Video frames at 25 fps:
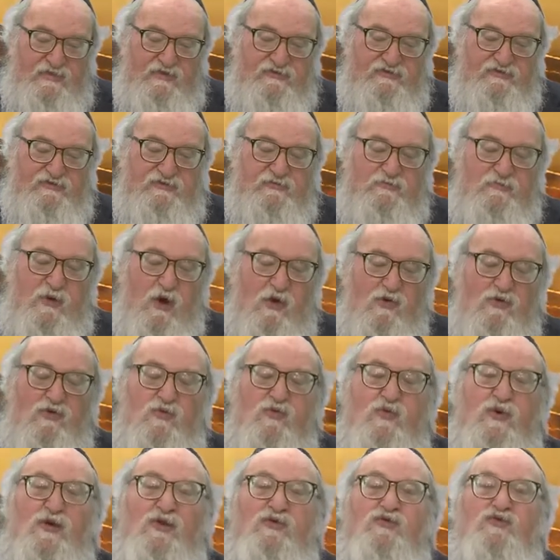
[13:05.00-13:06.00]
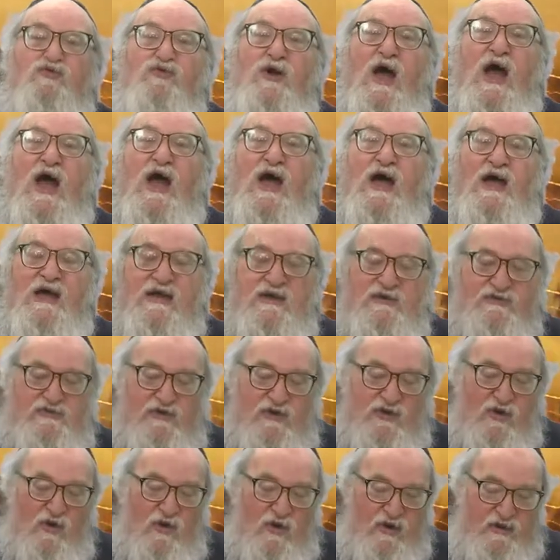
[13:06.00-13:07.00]
the smoke will rise
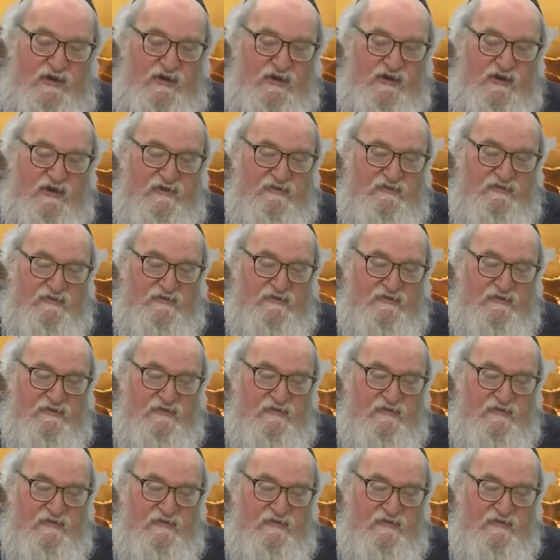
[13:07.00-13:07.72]
in haughtiness.